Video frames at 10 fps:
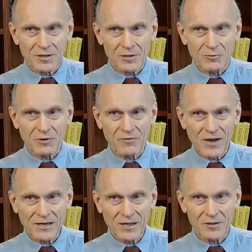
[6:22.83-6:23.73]
So we
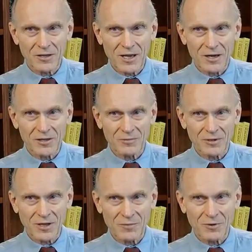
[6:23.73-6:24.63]
finalized the concept
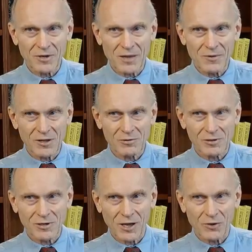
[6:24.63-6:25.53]
that type 1 diabetes
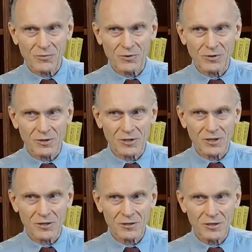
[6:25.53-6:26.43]
was an autoimmune
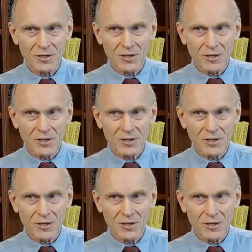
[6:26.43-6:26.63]
disease,